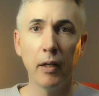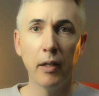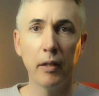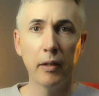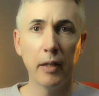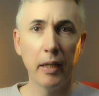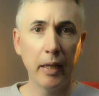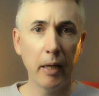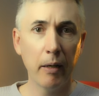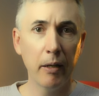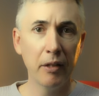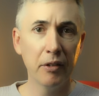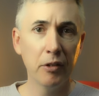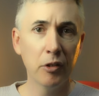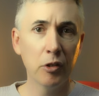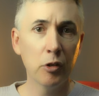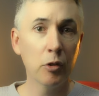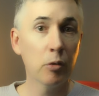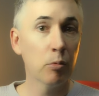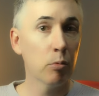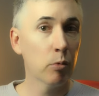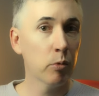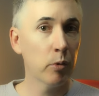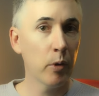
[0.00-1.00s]
The
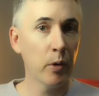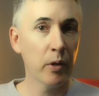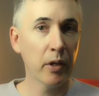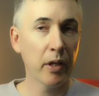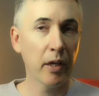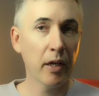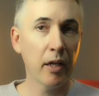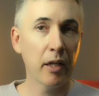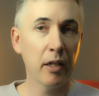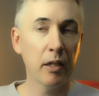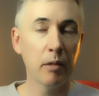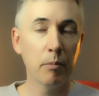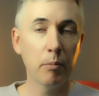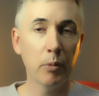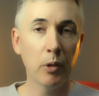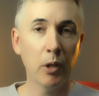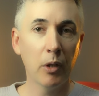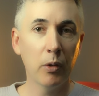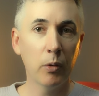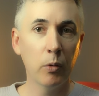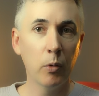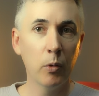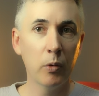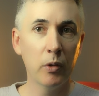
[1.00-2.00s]
characters were okay, but I
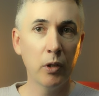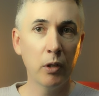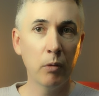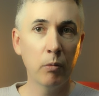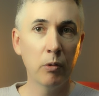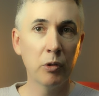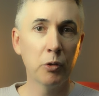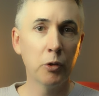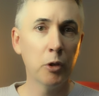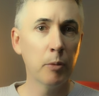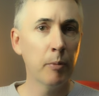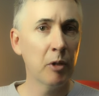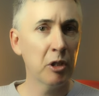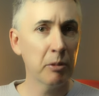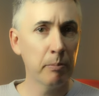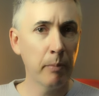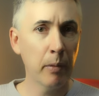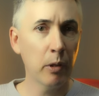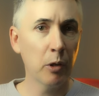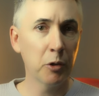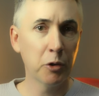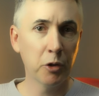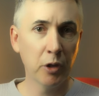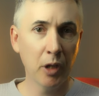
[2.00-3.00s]
thought there was too much
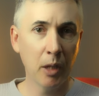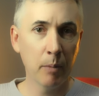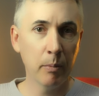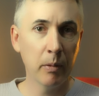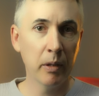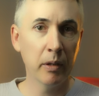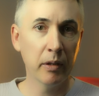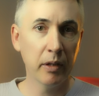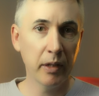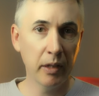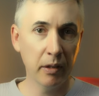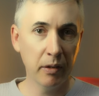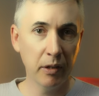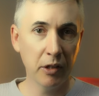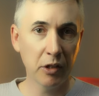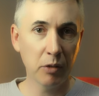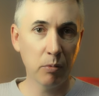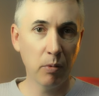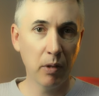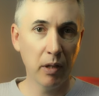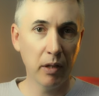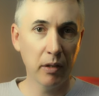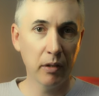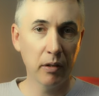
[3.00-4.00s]
melodrama in
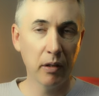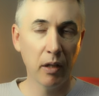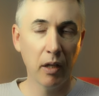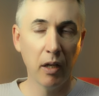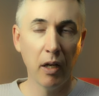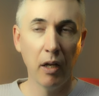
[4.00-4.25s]
this one,